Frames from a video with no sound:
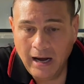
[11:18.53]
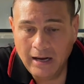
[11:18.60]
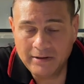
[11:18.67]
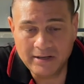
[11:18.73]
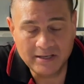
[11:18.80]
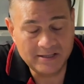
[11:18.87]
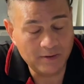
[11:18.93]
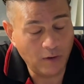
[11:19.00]

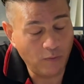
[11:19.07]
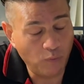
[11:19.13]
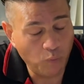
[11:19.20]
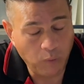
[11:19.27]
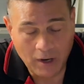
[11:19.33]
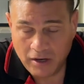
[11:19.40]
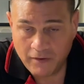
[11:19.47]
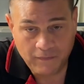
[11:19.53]
Does a
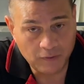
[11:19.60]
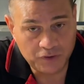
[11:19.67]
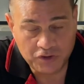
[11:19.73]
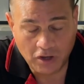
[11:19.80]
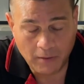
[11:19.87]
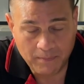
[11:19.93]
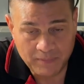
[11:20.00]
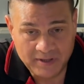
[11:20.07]
wonderful
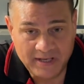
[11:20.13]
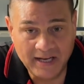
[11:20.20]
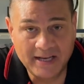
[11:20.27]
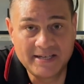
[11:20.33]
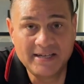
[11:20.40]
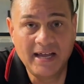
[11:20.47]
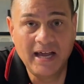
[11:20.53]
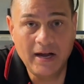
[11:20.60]
job,
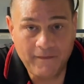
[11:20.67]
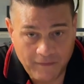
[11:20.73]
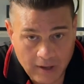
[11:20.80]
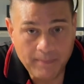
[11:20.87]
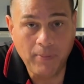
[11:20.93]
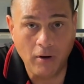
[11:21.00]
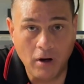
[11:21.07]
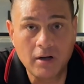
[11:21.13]
ticks every
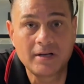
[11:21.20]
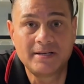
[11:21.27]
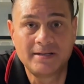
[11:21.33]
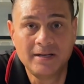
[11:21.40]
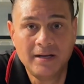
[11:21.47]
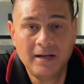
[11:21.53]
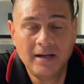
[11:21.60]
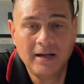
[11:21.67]
box.
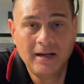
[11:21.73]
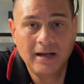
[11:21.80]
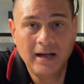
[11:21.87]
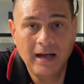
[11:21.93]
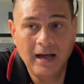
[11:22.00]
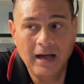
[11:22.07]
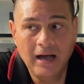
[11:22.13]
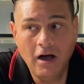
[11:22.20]

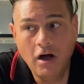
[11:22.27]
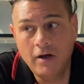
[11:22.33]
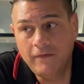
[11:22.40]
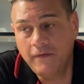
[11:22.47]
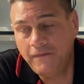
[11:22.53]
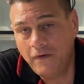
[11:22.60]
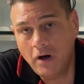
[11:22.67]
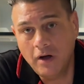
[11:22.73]
Over
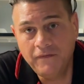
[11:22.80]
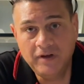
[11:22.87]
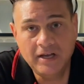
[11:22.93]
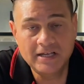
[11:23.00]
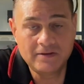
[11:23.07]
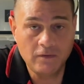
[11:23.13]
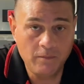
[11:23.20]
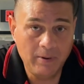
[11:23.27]
5
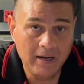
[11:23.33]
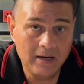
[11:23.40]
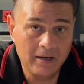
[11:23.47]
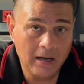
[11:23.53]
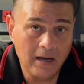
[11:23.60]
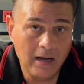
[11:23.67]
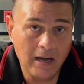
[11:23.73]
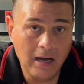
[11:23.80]
years we've been
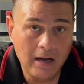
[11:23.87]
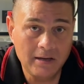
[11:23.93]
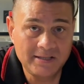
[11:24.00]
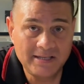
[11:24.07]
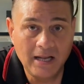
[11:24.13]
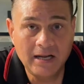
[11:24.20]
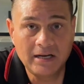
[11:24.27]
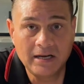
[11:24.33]

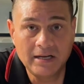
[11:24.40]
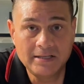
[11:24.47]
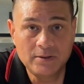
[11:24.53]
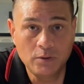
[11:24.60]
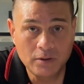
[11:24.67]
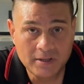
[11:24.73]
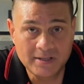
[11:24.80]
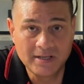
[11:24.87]
selling these
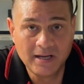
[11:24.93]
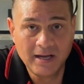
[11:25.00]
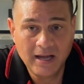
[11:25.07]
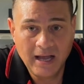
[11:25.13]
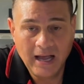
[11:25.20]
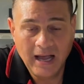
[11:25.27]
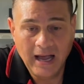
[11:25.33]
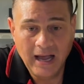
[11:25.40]
hooks,
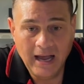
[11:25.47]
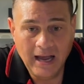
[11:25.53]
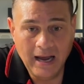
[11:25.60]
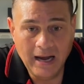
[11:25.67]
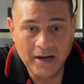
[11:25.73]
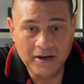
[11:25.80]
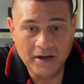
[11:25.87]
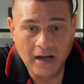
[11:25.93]

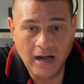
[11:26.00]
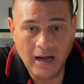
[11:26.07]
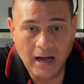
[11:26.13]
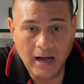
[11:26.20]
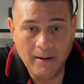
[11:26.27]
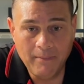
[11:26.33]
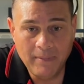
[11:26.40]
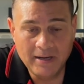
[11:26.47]
and
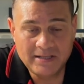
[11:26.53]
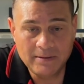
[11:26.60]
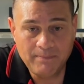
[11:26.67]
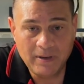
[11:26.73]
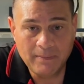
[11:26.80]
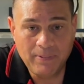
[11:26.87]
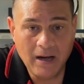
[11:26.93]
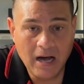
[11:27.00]
it's a
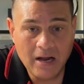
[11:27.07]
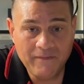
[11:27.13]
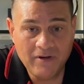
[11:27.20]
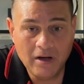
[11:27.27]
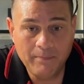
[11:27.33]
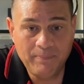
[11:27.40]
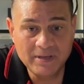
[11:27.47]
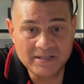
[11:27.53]
big part of
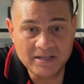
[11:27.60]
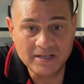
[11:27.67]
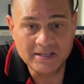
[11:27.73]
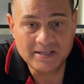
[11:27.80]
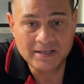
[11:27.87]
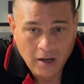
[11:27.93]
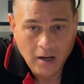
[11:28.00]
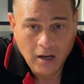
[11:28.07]
our
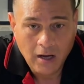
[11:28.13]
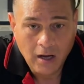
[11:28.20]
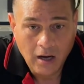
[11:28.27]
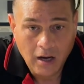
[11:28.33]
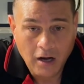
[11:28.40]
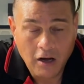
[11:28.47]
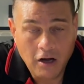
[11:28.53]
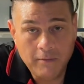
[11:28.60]
business.
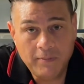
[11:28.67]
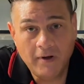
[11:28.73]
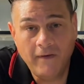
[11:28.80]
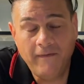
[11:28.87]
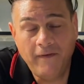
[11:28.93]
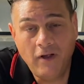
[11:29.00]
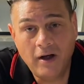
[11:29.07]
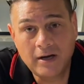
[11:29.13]
I hope you'll
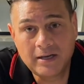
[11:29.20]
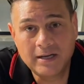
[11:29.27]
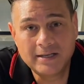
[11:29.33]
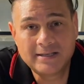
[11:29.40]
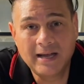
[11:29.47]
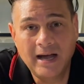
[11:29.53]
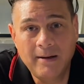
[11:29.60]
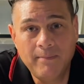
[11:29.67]
have liked
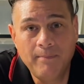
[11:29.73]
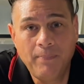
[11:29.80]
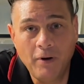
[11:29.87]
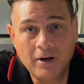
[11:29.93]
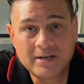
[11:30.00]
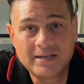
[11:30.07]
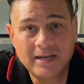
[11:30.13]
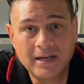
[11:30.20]
this
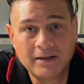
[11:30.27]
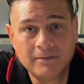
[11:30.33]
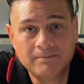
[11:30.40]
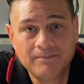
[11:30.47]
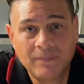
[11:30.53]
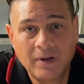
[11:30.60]
unboxing.